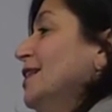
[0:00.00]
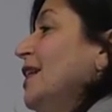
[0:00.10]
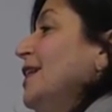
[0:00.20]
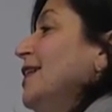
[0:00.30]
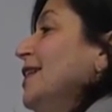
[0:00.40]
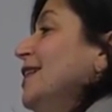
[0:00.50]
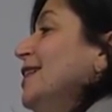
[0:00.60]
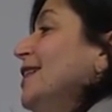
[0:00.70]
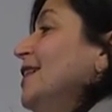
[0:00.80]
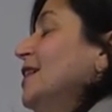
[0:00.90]
like a,
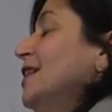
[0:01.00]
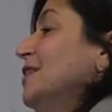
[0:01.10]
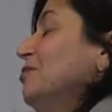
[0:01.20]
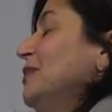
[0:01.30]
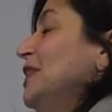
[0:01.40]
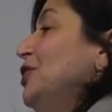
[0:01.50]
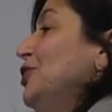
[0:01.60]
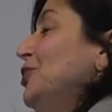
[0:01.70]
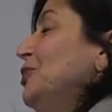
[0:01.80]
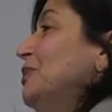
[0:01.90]
like a, you
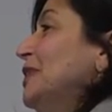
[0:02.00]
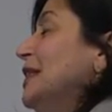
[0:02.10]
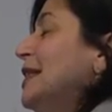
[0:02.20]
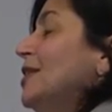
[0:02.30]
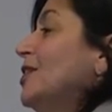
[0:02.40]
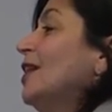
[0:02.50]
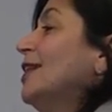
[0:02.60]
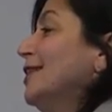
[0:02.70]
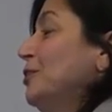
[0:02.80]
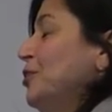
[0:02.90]
know, this is a sign
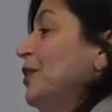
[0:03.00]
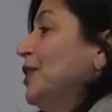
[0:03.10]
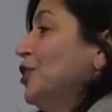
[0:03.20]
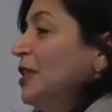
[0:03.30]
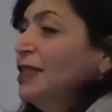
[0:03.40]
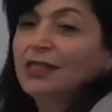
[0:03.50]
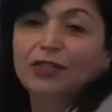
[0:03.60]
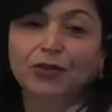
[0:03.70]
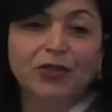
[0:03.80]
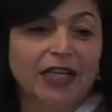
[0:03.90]
language village. This is,
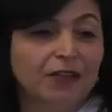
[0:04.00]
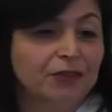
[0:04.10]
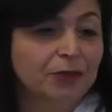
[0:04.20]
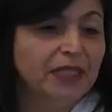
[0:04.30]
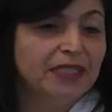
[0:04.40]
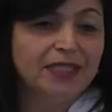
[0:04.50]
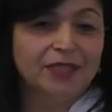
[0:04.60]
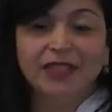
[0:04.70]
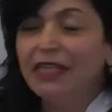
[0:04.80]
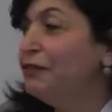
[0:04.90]
you know, they have
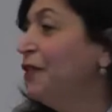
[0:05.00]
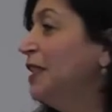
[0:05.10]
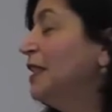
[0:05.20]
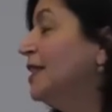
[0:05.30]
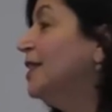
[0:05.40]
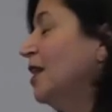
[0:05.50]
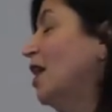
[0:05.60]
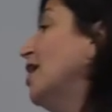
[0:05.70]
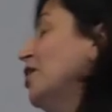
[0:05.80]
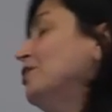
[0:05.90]
hereditary deafness
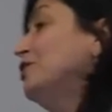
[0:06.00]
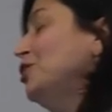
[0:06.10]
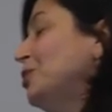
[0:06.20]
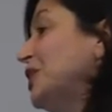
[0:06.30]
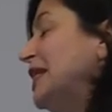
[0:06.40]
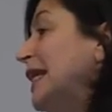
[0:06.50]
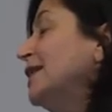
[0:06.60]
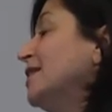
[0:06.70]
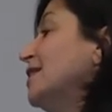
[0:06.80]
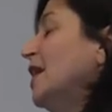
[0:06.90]
uh, of
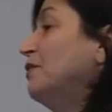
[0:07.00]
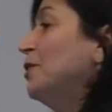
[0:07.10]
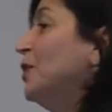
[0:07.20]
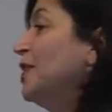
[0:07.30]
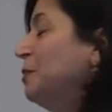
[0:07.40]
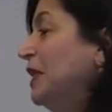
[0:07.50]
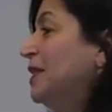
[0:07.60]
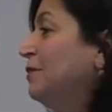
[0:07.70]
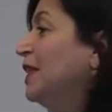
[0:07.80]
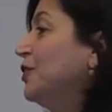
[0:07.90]
2%. Everyone
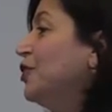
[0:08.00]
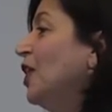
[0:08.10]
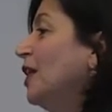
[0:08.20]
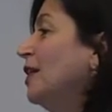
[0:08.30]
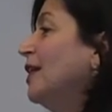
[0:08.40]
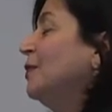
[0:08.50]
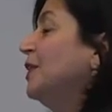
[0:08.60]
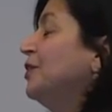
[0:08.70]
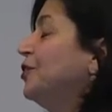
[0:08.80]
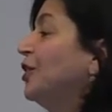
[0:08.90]
speaks a village sign
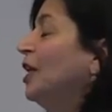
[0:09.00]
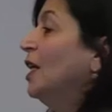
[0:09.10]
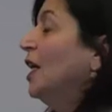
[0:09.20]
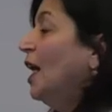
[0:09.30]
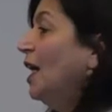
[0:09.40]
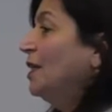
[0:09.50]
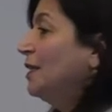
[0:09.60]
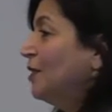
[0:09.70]
language. And